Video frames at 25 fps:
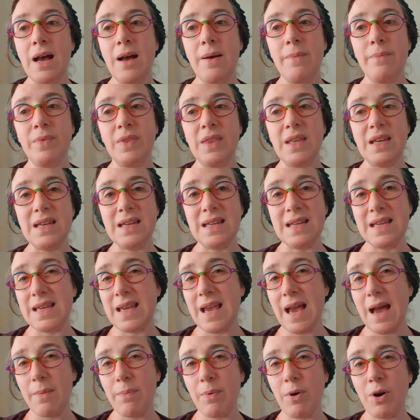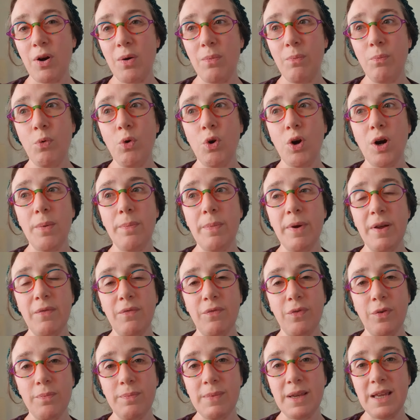The kneecap hurt more,
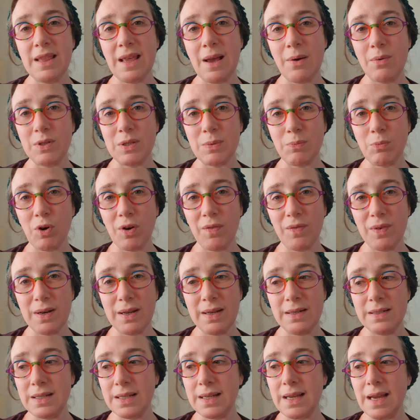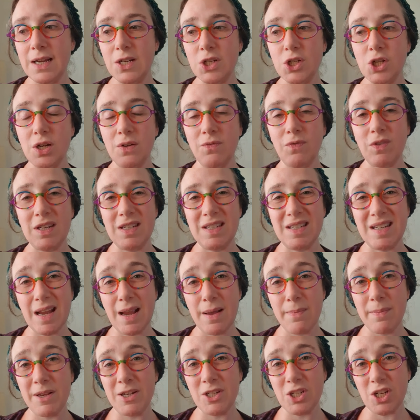but for me that was more of an indication of the
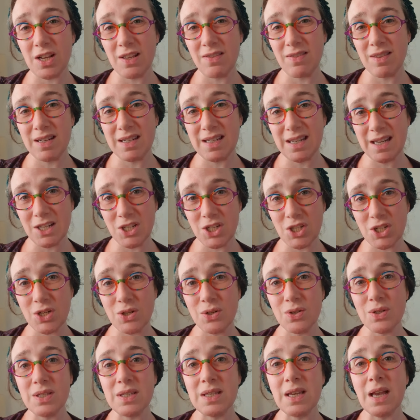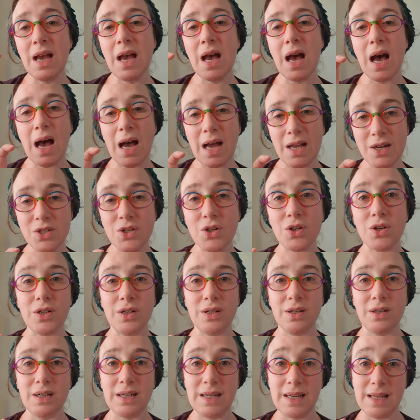damage in the tissues
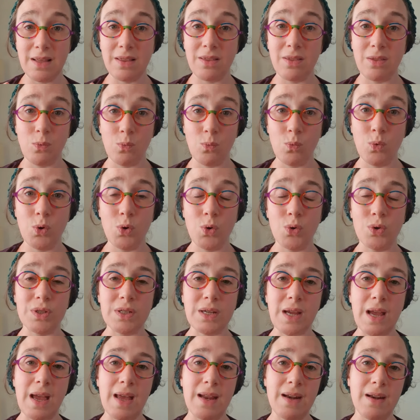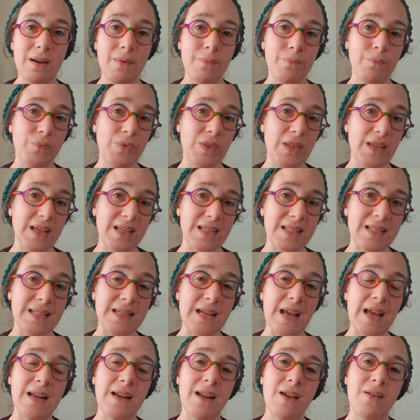underneath the wound and the
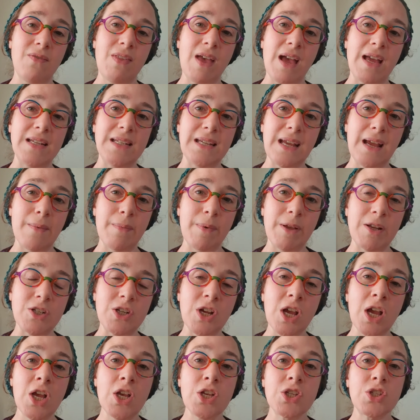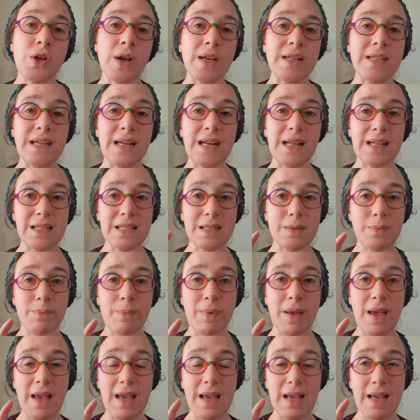extent of that damage. So I did
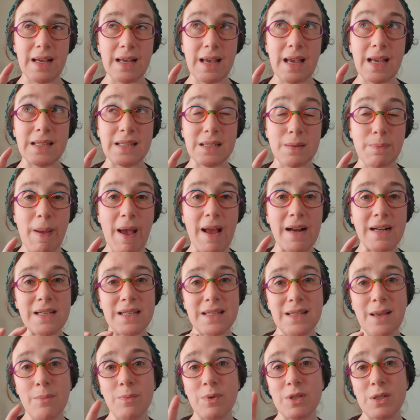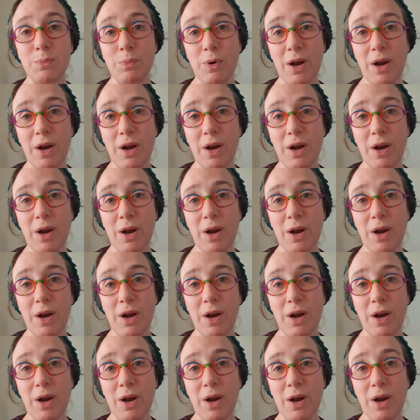expect some